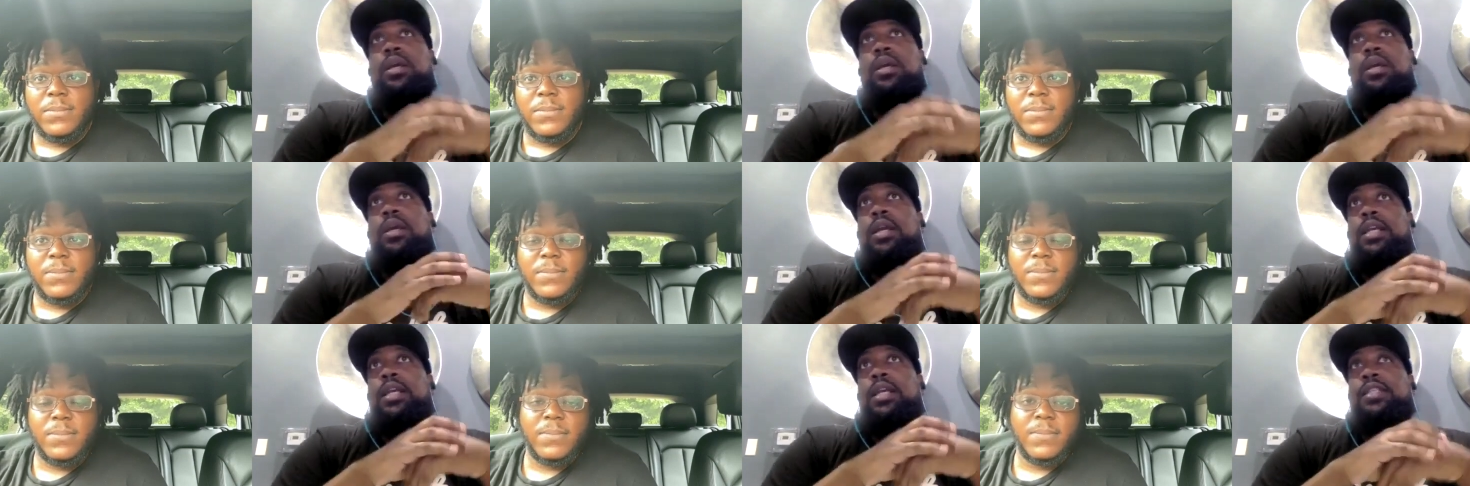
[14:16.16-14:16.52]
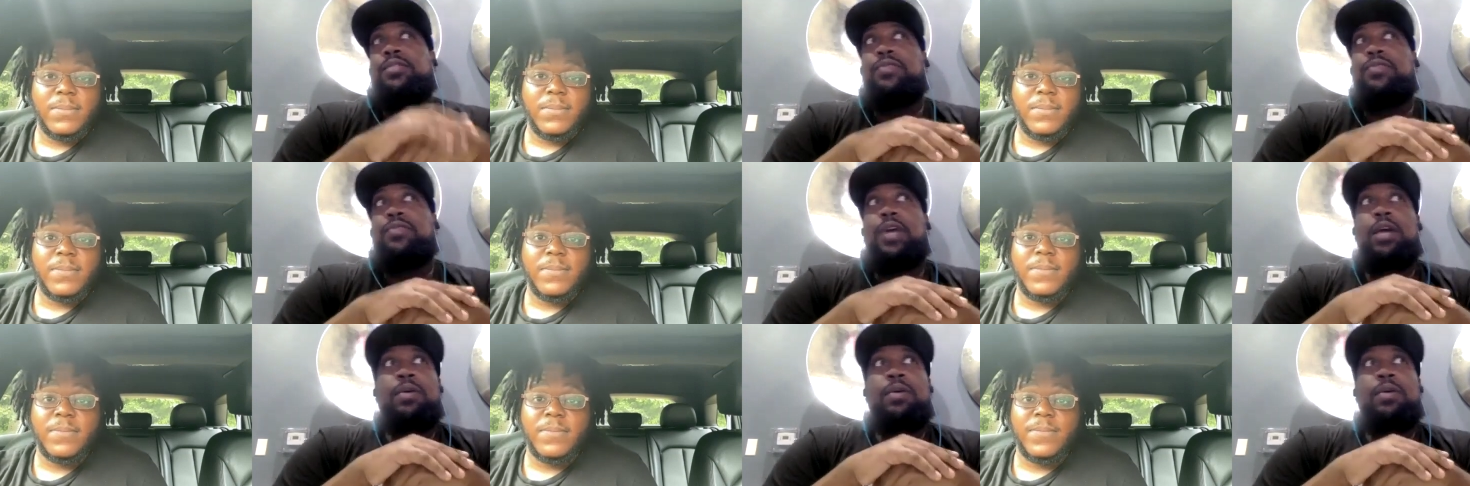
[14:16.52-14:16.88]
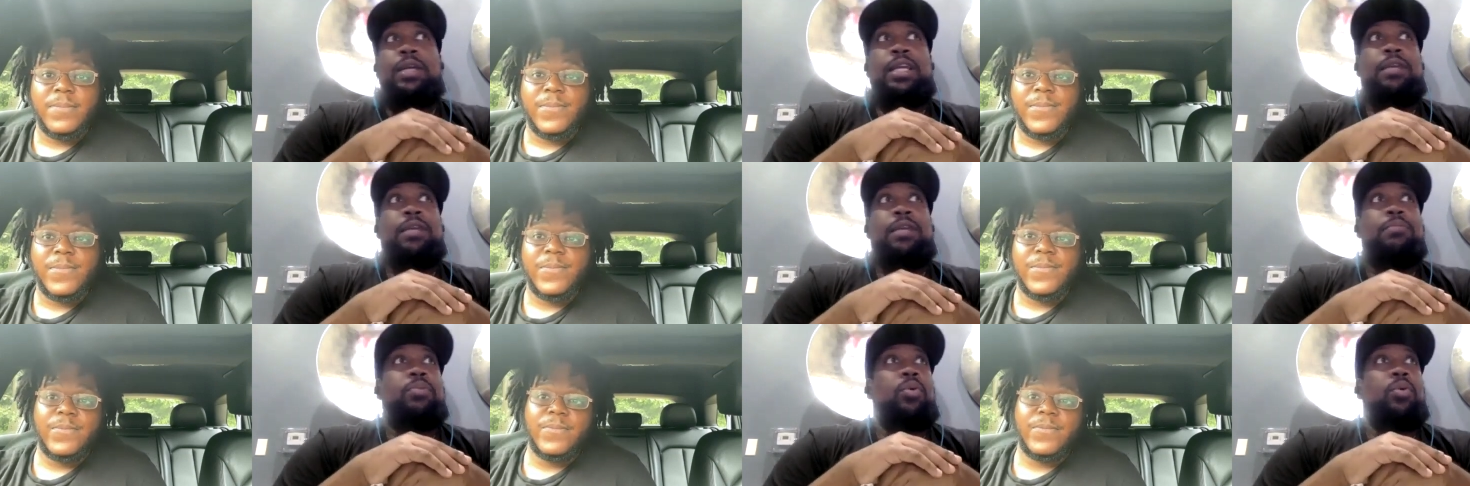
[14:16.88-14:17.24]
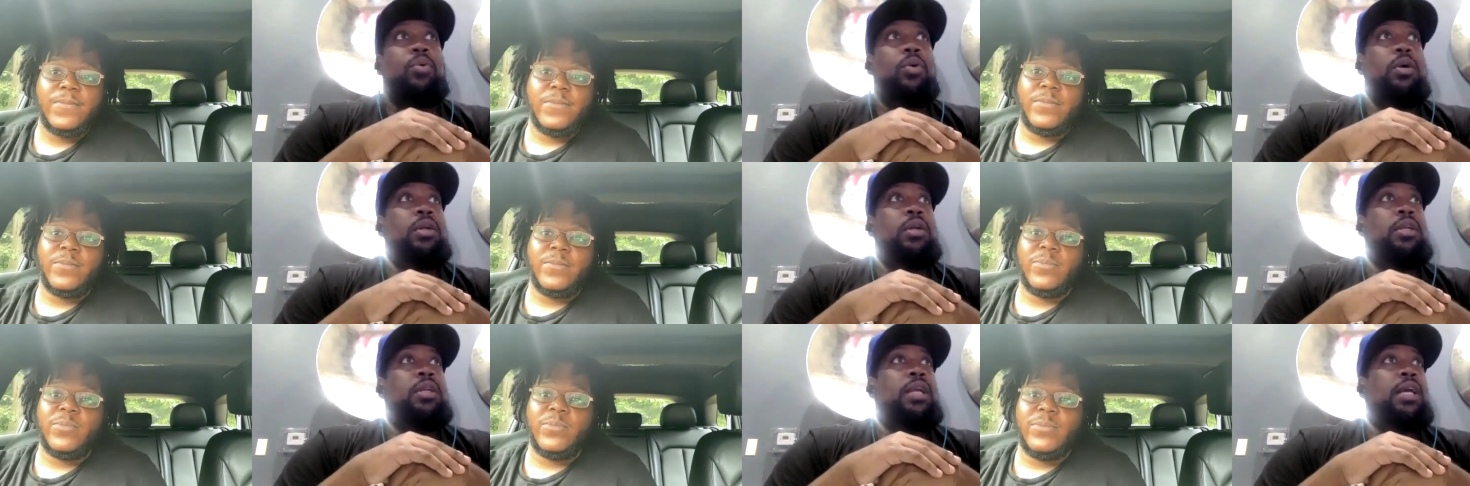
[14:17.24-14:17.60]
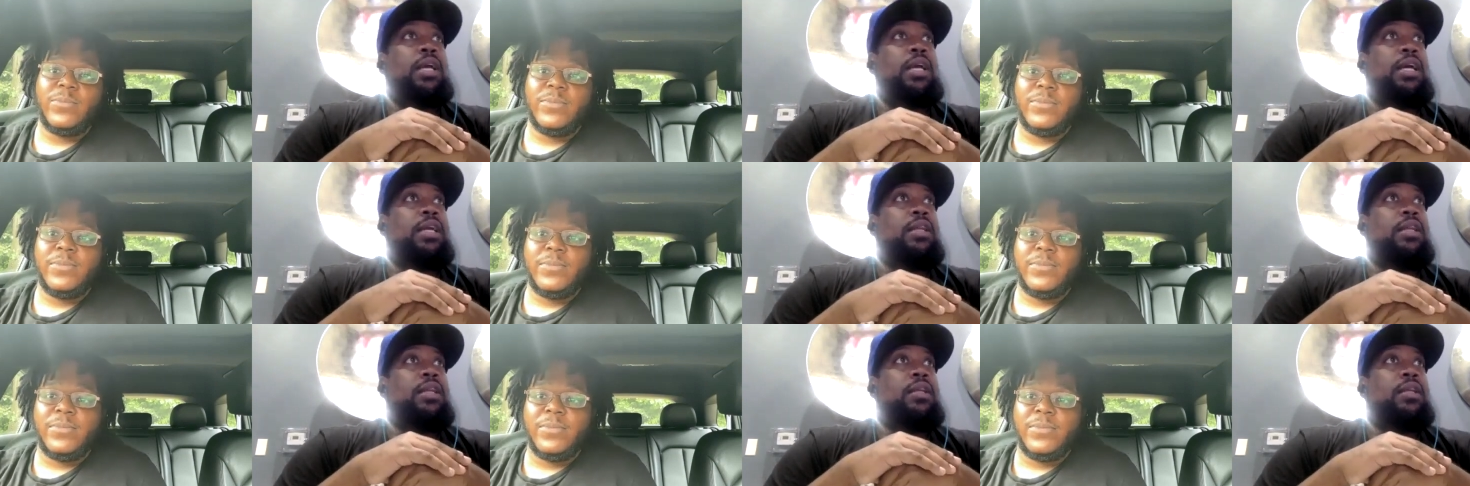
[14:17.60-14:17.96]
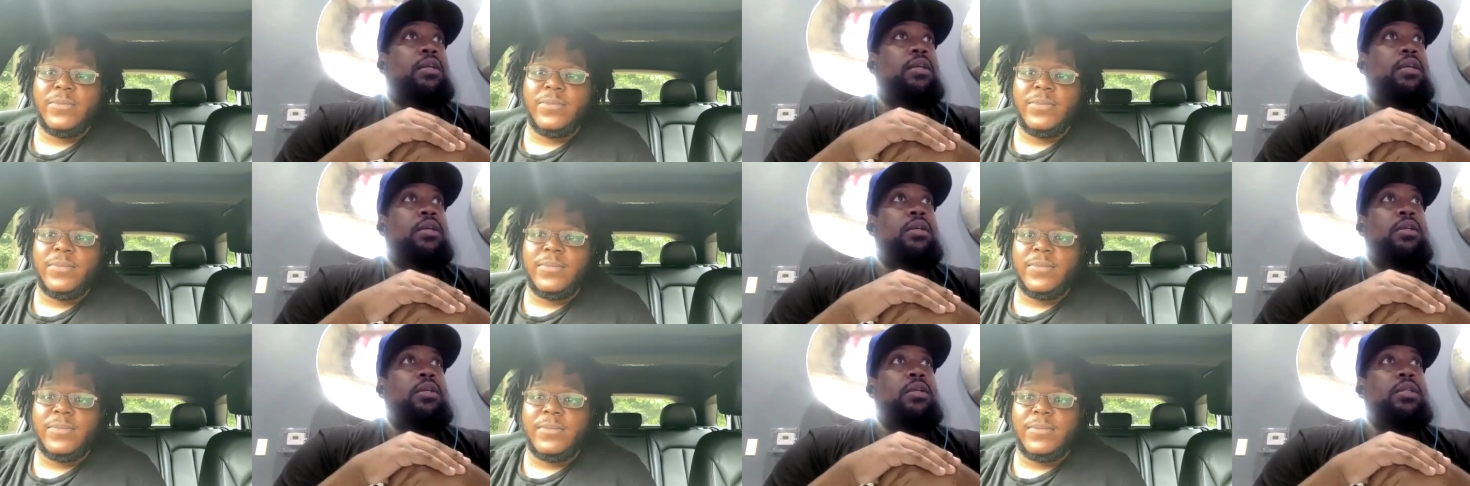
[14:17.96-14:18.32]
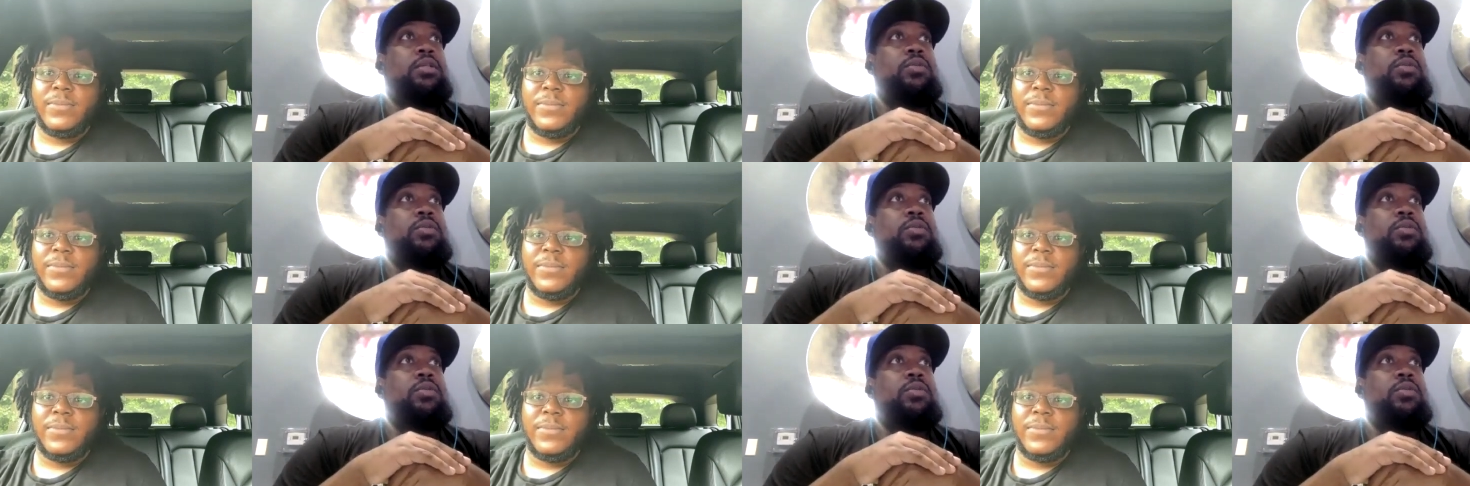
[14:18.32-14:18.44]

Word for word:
Speaker 1: it's very important that